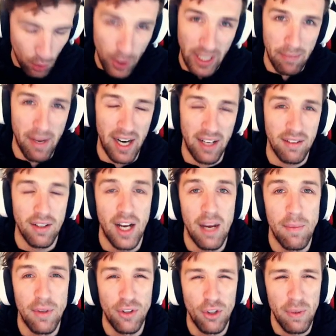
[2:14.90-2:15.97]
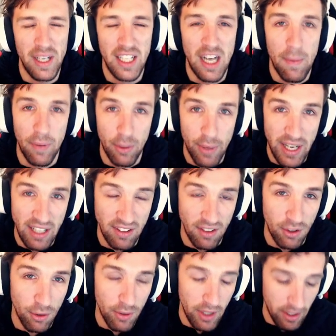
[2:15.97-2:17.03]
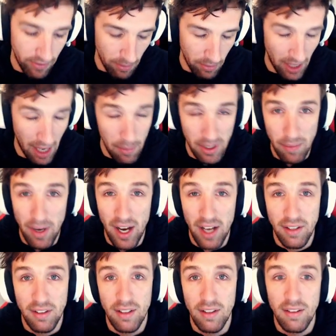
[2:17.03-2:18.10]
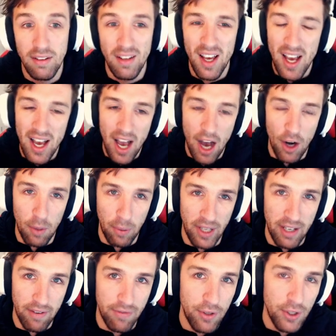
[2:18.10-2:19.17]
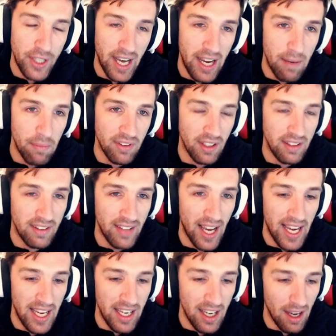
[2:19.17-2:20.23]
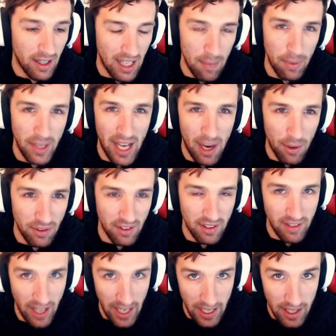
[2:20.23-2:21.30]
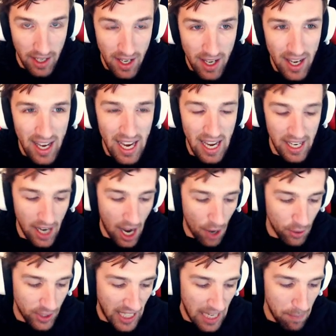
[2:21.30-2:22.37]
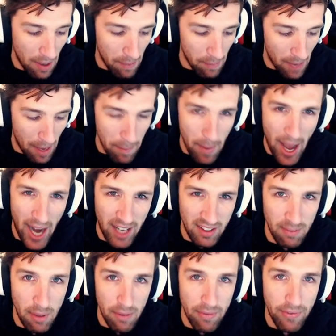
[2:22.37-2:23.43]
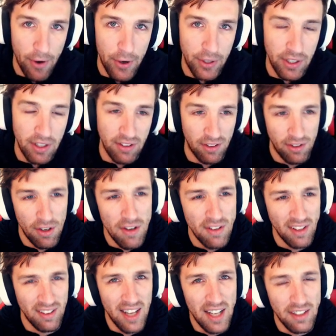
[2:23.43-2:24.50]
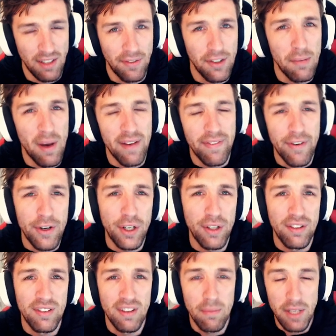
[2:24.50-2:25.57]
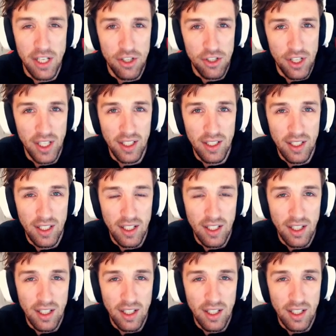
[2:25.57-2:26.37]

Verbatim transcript: quick amount of time. It took me a couple of weeks to do it from Diamond to Masters. I would play a few games a day, a couple of hours a day, and I would keep up my maximum focus. As soon as I start to feel my focus diminishing,